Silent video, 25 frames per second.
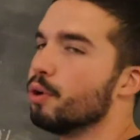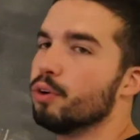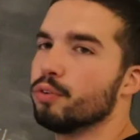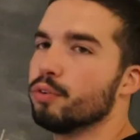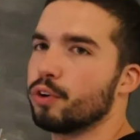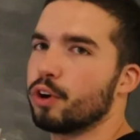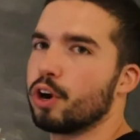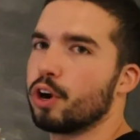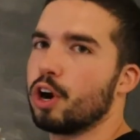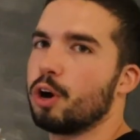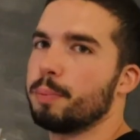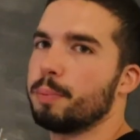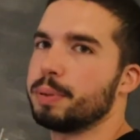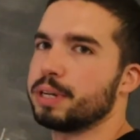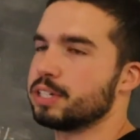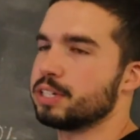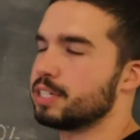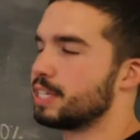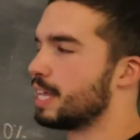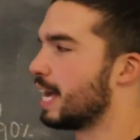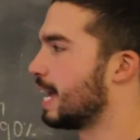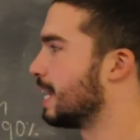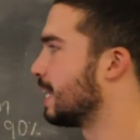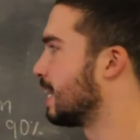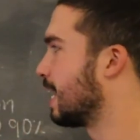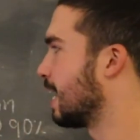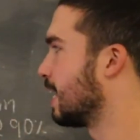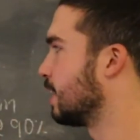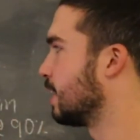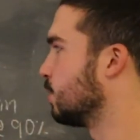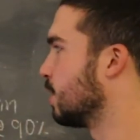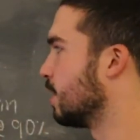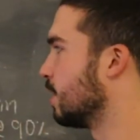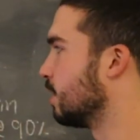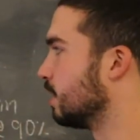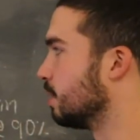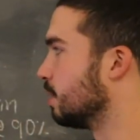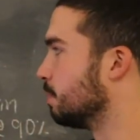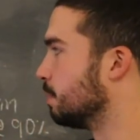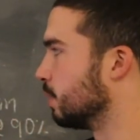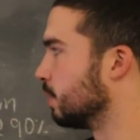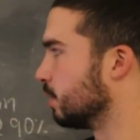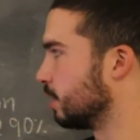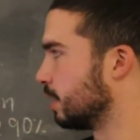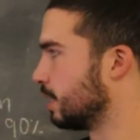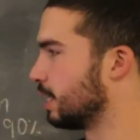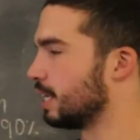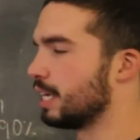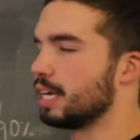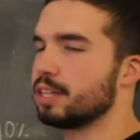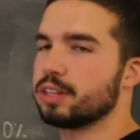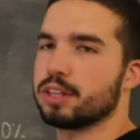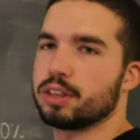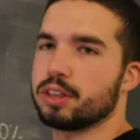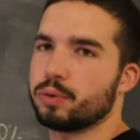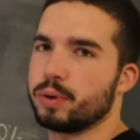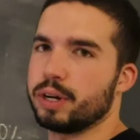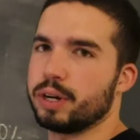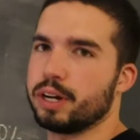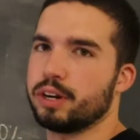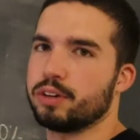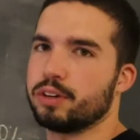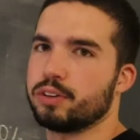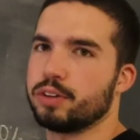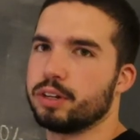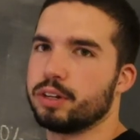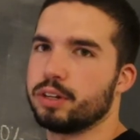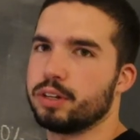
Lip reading: overall because that day you had the ability to hit the 300.